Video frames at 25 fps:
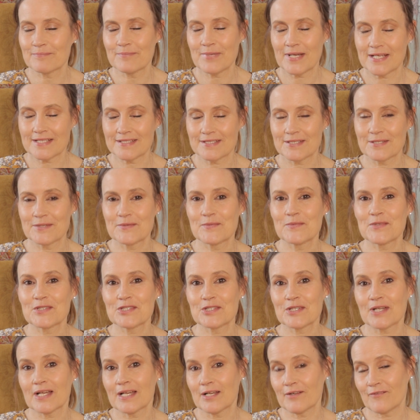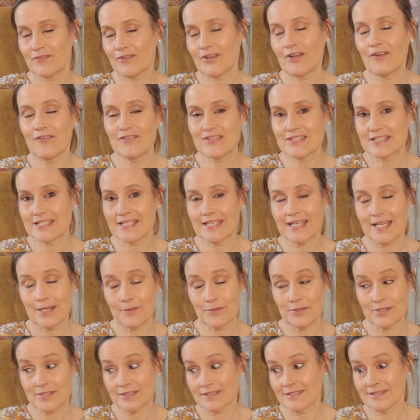pattern, which I've, obviously I
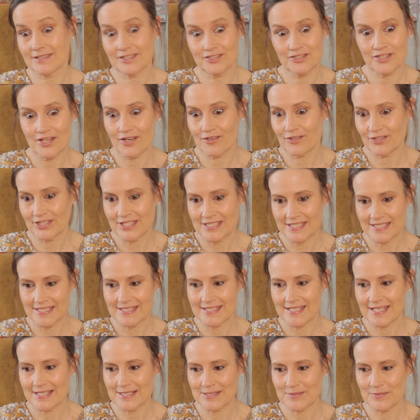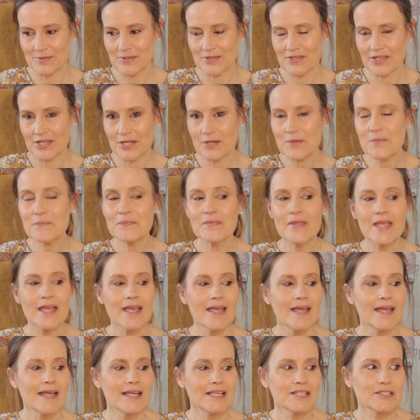will share all the details with you.
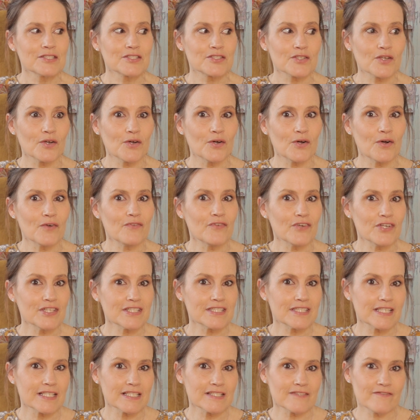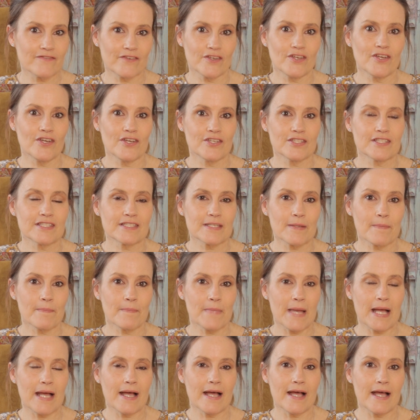So first things first,
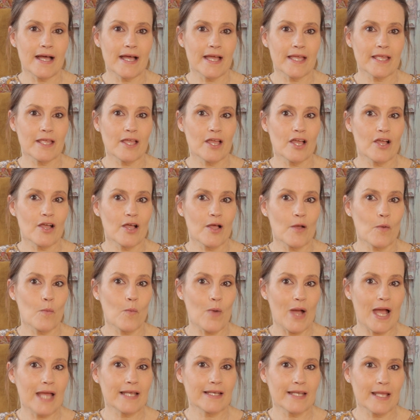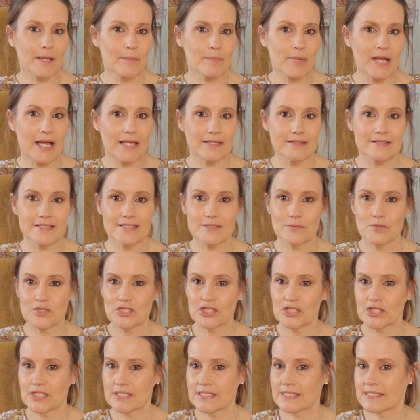my wide leg pants,
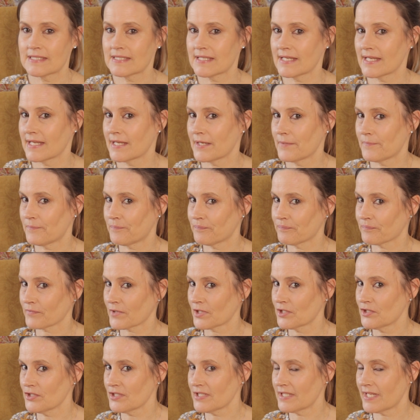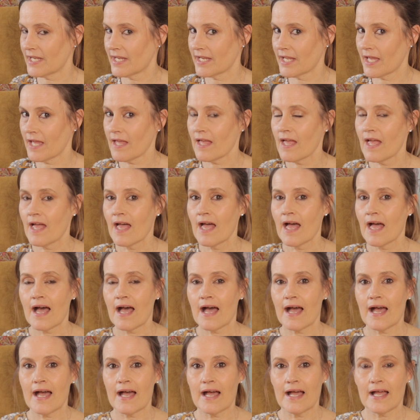which you can see just here.
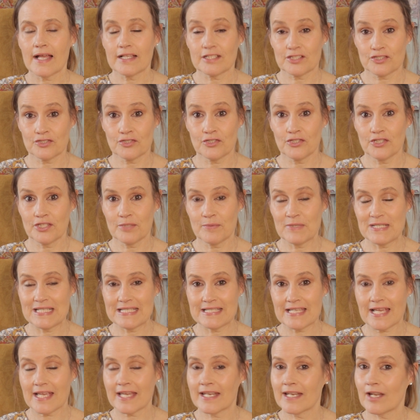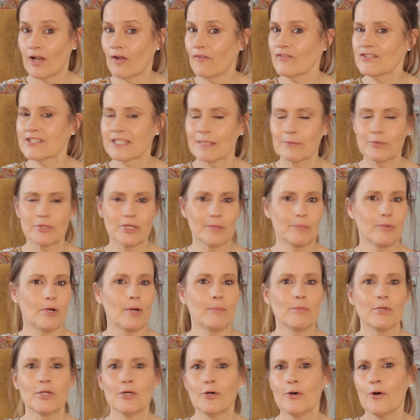I'll show you them in a second. Obviously I'm going to
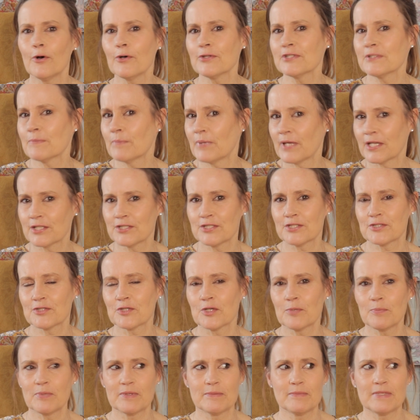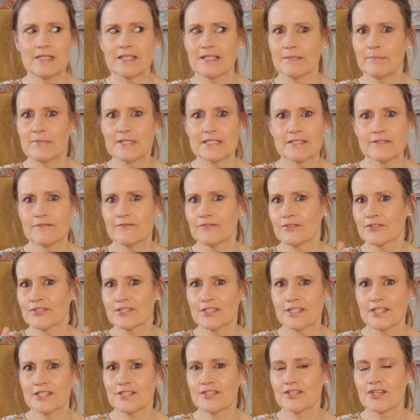pop loads of pictures up and little bits of
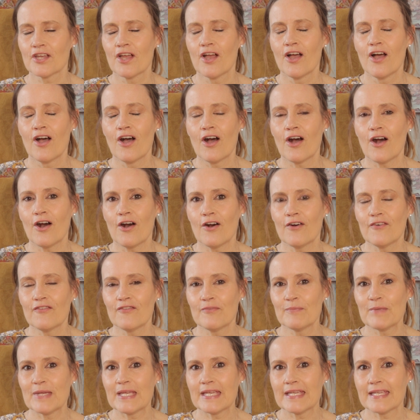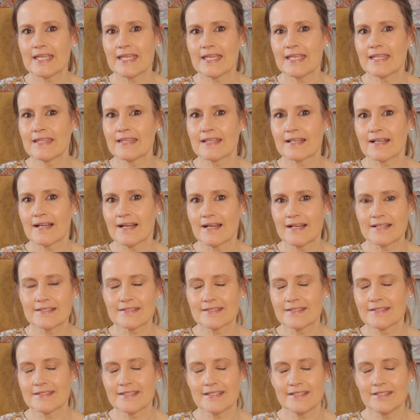footage of me in the
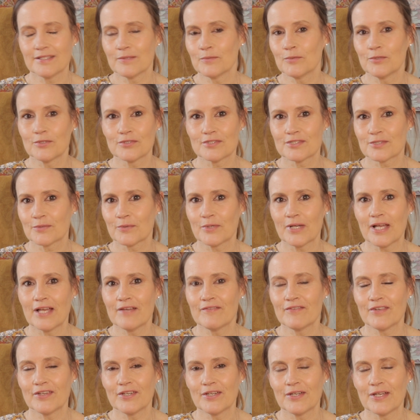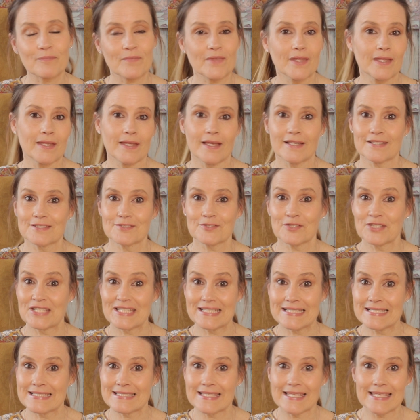garden, in the woods or whatever. Yeah, so you
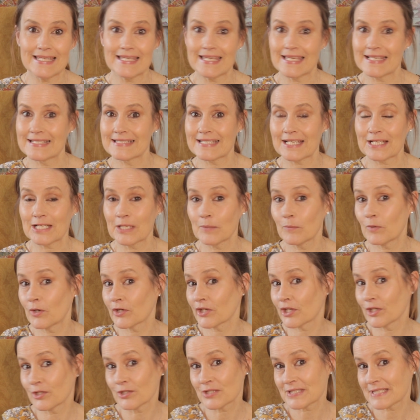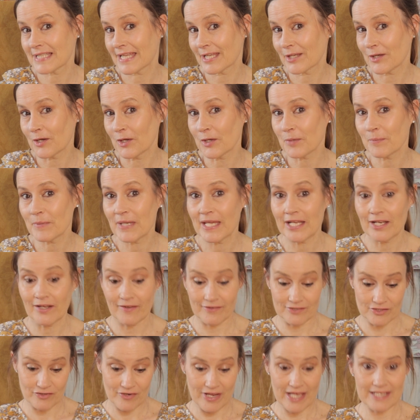can see exactly what it looks like on me, and
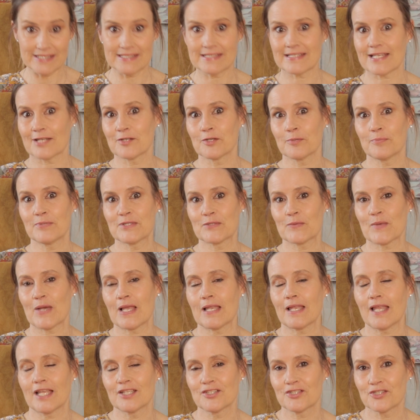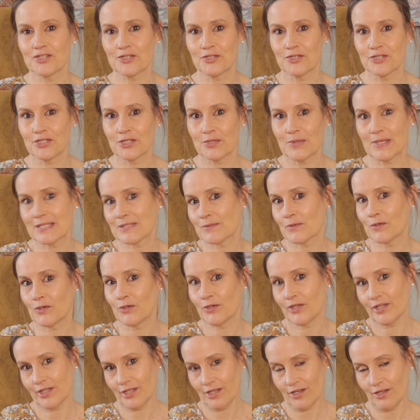I'll try and stand up as well and show you as we're
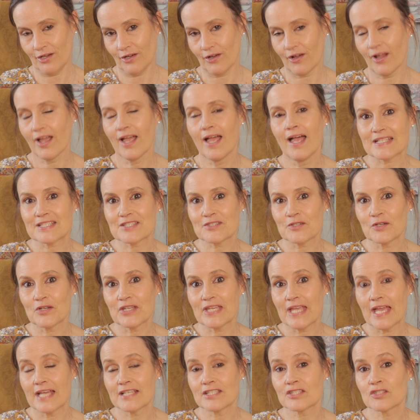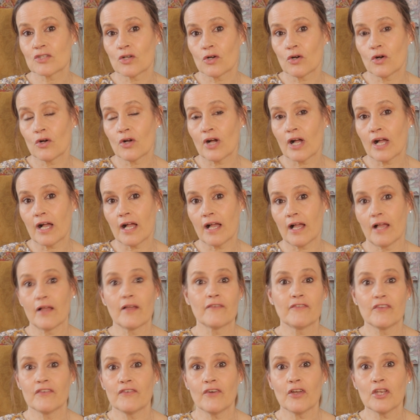going along. So yeah, so
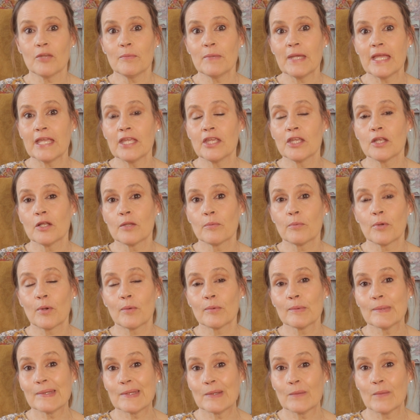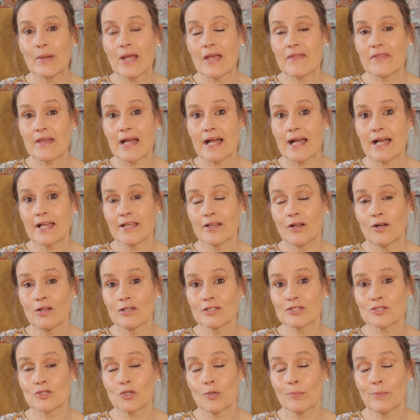if you follow me, you'll probably be aware that I
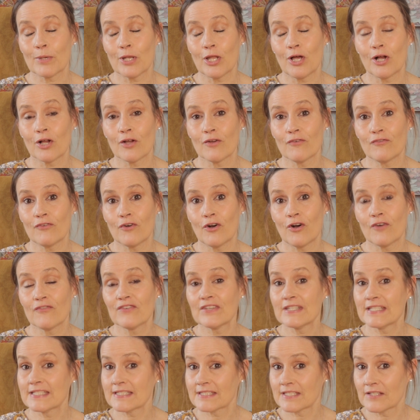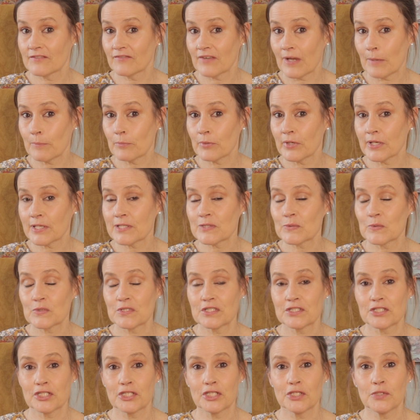also blog for Felicity Fabrics,
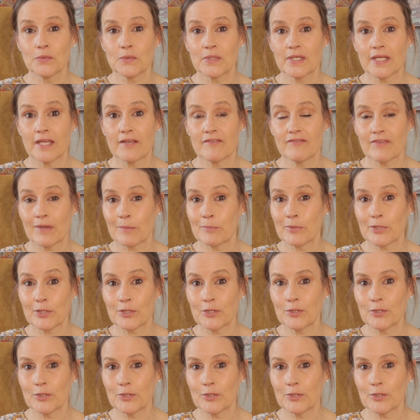which is a U K fabric